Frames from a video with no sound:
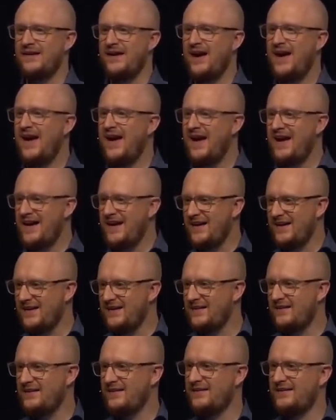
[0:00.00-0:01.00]
hey,
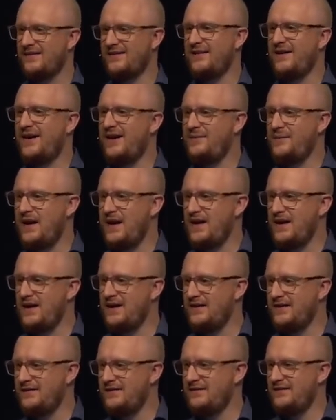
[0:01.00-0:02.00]
hi,
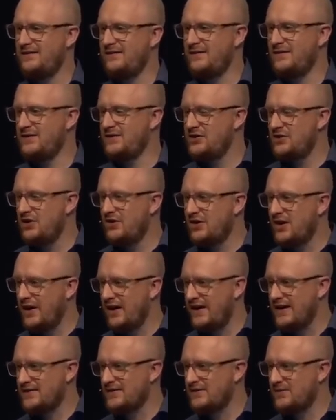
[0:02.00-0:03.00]
Maddie. you know
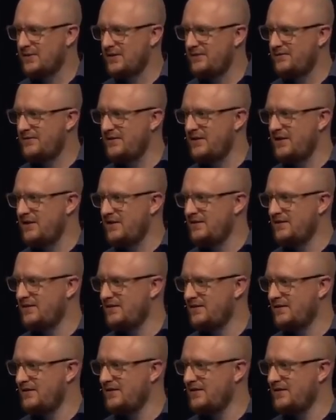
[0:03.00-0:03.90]
God has a word for you?